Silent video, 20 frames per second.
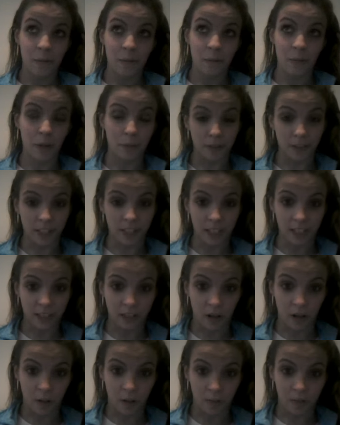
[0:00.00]
People say it's
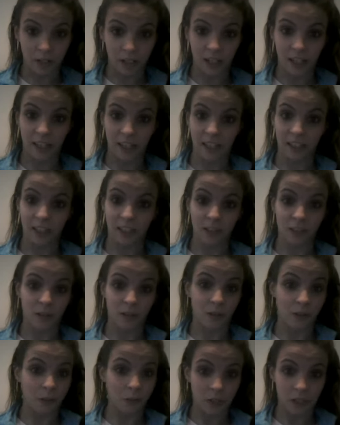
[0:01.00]
karma. I think that's
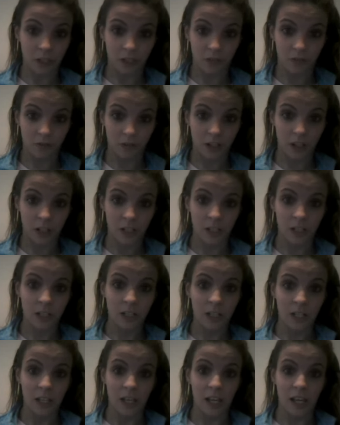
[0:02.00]
going way too far.
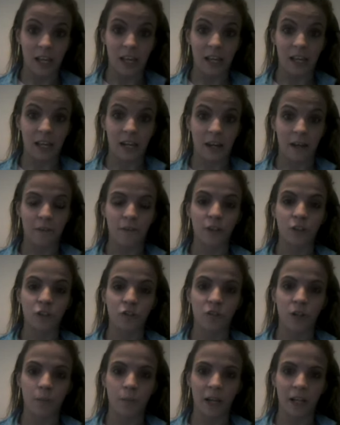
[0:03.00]
And I fell
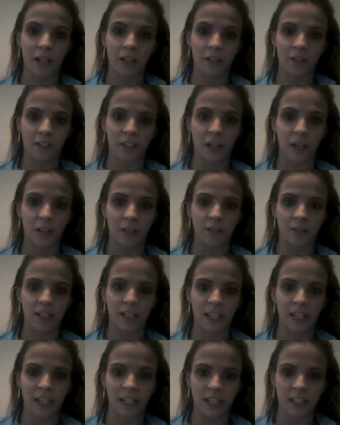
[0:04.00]
straight back onto concrete,
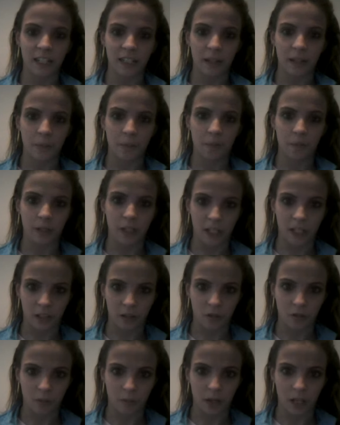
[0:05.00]
and I ended up getting a
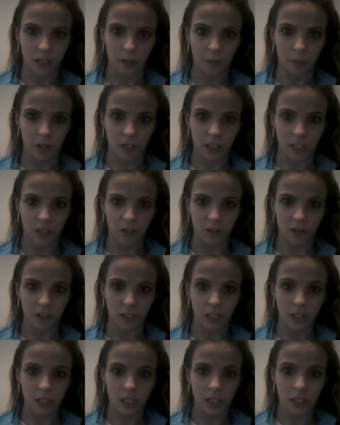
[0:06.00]
traumatic brain
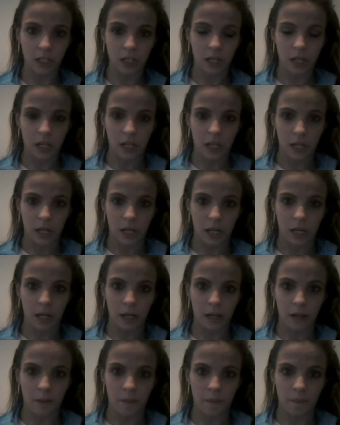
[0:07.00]
injury.
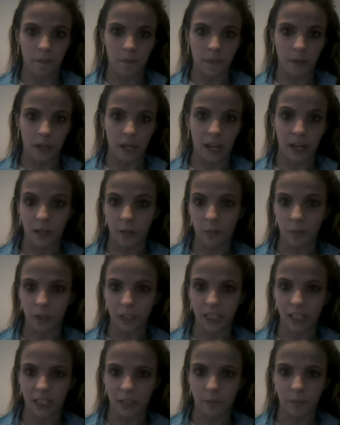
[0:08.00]
I had a
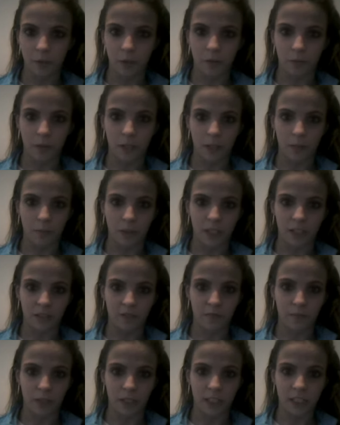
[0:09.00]
bleed in between the base
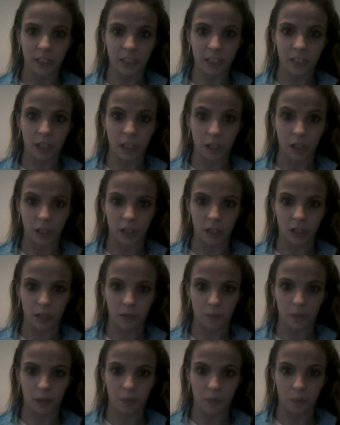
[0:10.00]
of my skull and
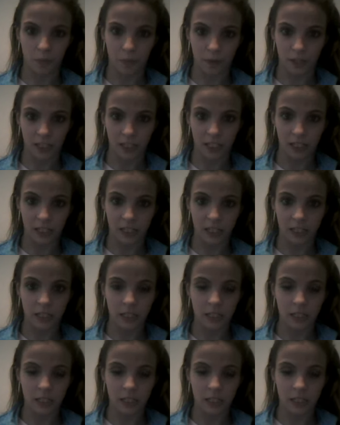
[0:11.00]
my brain.